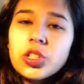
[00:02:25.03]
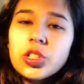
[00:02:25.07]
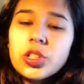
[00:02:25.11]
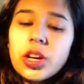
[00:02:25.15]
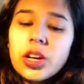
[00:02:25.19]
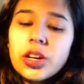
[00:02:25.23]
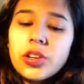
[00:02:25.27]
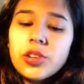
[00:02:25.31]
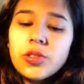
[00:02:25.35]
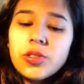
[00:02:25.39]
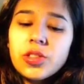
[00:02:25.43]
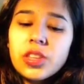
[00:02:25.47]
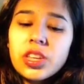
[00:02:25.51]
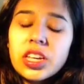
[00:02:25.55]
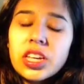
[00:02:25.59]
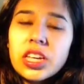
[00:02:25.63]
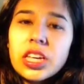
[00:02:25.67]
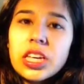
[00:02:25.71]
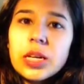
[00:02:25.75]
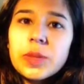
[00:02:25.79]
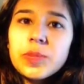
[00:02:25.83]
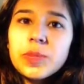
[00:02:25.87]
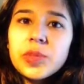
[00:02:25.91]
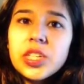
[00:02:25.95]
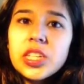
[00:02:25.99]
I do the
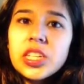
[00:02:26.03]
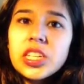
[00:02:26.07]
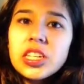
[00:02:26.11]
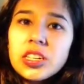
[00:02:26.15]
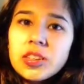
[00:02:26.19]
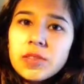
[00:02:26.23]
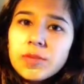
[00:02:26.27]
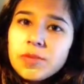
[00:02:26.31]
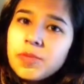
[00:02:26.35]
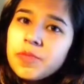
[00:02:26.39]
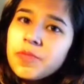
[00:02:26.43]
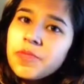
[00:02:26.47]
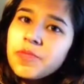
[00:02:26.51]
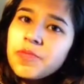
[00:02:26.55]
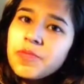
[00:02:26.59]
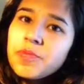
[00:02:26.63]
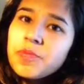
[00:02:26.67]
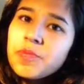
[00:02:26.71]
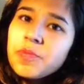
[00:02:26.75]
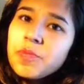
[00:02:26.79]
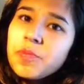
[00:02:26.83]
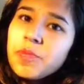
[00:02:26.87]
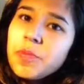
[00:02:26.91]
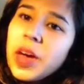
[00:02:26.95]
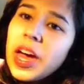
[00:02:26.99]
Ipsy
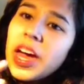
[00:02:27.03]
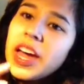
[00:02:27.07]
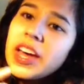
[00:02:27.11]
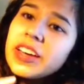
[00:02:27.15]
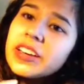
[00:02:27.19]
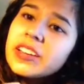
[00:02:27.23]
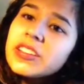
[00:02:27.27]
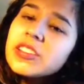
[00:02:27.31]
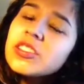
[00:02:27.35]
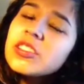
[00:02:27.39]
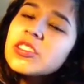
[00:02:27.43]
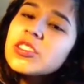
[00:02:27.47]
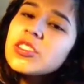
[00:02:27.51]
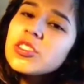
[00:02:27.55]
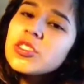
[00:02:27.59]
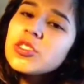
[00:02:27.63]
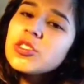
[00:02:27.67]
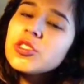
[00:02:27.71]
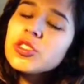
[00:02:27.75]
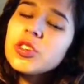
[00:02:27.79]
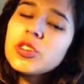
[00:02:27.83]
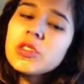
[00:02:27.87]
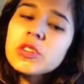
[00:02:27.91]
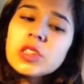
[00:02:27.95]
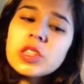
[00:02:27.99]
bags,
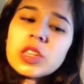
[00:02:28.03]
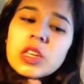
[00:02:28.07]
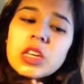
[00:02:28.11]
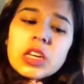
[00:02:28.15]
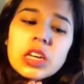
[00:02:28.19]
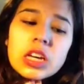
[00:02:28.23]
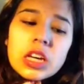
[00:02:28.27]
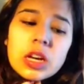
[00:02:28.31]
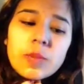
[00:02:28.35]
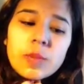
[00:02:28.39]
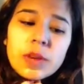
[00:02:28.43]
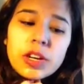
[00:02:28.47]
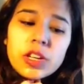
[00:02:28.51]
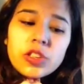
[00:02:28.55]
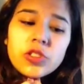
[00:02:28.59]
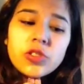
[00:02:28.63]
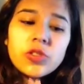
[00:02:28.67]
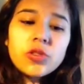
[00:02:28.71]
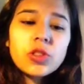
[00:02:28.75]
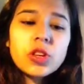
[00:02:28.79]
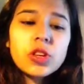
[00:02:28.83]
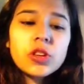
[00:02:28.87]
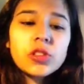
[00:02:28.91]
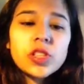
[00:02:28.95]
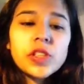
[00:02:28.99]
so I was thinking I might do
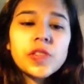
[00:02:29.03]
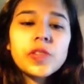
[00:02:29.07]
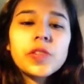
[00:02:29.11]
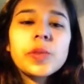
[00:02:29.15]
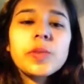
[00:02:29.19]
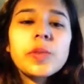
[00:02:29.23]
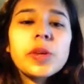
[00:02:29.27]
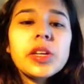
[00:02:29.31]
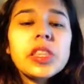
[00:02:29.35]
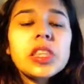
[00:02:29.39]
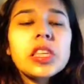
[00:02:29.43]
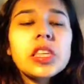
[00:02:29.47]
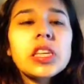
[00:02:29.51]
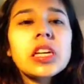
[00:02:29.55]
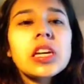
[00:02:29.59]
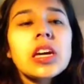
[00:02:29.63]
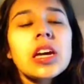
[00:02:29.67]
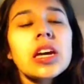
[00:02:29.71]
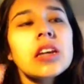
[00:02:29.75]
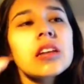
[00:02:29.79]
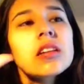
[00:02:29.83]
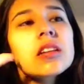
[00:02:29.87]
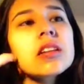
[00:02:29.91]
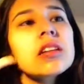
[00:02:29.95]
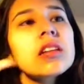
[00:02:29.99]
those every month
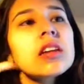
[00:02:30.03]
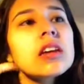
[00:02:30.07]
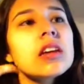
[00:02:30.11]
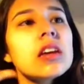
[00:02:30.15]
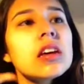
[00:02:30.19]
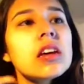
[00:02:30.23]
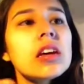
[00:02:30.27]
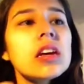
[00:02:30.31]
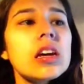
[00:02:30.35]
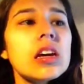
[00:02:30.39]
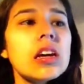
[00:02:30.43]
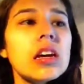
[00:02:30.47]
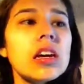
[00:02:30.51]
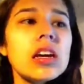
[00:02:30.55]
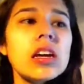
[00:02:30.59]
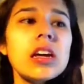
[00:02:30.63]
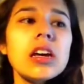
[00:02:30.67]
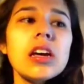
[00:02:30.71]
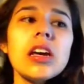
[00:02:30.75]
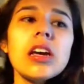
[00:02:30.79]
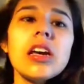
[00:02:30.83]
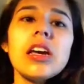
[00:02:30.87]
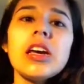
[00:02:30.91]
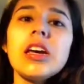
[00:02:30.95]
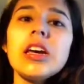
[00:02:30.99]
again.
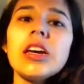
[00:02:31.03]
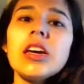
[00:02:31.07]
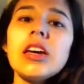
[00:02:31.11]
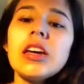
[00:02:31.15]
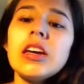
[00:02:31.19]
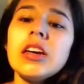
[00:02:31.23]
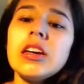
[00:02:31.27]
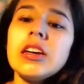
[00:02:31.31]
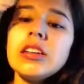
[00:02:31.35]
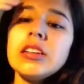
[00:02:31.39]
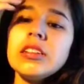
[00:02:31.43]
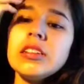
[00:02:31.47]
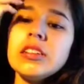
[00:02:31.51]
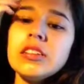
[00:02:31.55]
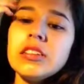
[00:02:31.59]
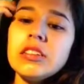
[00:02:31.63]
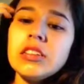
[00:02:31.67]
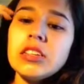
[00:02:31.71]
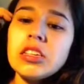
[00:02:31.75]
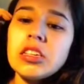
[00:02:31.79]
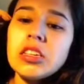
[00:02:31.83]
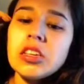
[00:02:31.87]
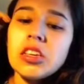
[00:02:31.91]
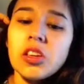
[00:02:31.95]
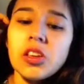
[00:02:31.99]
And
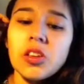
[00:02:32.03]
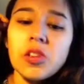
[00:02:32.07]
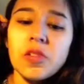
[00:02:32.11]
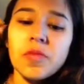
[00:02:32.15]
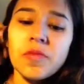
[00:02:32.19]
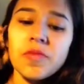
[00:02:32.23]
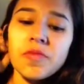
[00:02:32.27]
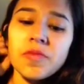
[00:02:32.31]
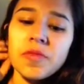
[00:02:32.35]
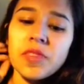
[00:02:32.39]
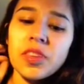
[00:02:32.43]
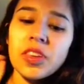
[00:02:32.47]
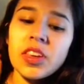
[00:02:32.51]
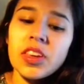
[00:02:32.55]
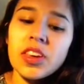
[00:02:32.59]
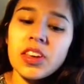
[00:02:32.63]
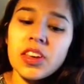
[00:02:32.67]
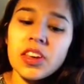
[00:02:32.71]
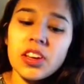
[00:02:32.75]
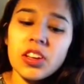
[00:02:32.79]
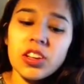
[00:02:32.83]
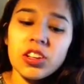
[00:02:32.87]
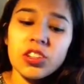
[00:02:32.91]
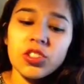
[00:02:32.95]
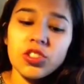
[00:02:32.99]

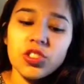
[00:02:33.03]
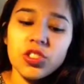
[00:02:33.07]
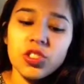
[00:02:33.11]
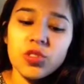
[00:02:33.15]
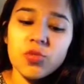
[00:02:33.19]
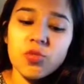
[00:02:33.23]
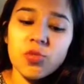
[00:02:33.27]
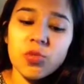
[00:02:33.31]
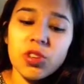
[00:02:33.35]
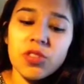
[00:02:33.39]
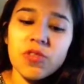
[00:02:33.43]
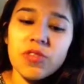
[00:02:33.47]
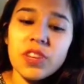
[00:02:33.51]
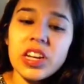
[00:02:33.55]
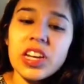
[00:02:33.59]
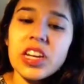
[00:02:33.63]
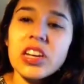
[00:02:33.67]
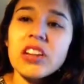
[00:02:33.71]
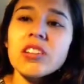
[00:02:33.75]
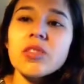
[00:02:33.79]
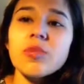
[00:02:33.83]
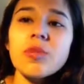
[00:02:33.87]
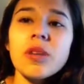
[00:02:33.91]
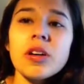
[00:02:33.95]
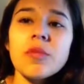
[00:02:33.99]
just more
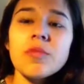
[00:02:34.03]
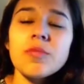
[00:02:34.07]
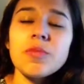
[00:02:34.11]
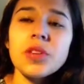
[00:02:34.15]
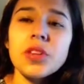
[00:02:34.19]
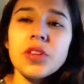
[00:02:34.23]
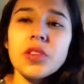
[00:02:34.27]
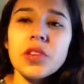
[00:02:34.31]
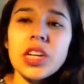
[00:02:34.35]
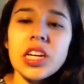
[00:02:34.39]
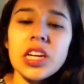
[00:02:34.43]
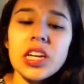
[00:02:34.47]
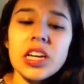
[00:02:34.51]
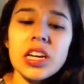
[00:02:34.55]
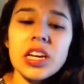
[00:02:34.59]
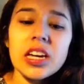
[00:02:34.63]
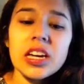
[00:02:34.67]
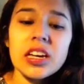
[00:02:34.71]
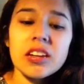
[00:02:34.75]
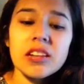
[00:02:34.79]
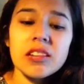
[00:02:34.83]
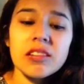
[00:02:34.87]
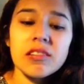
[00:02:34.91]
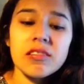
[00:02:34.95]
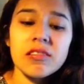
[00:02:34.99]
videos about beauty
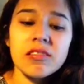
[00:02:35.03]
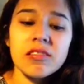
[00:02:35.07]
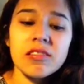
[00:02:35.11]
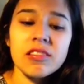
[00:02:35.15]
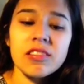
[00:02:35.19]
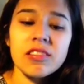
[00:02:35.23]
and